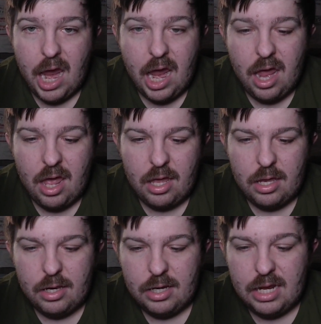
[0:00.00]

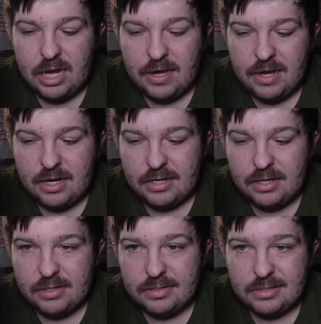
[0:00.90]
And it
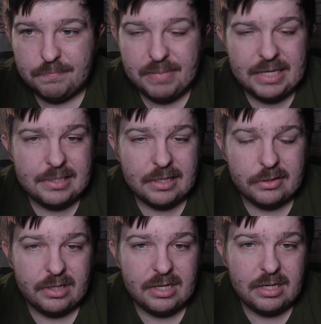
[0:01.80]
is
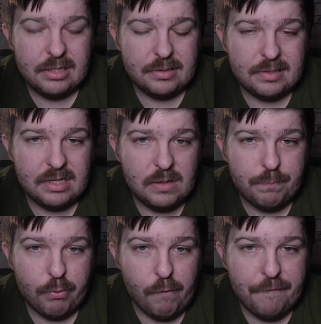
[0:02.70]
basically
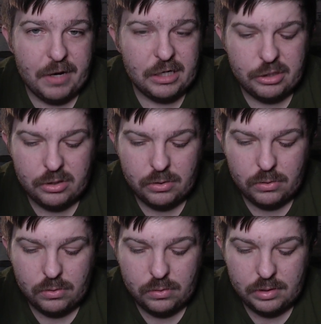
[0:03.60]
the
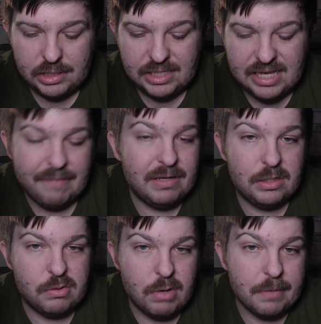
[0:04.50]
professional
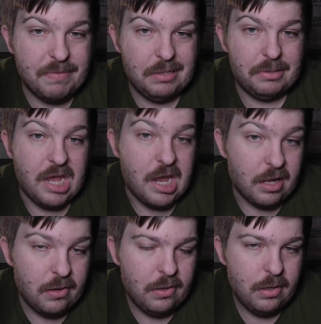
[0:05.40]
sevens rugby
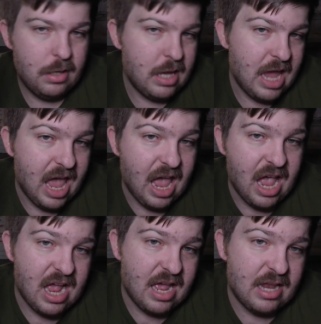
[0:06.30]
league.
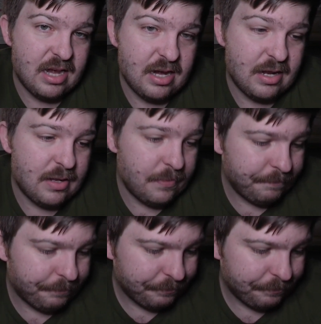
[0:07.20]
And uh,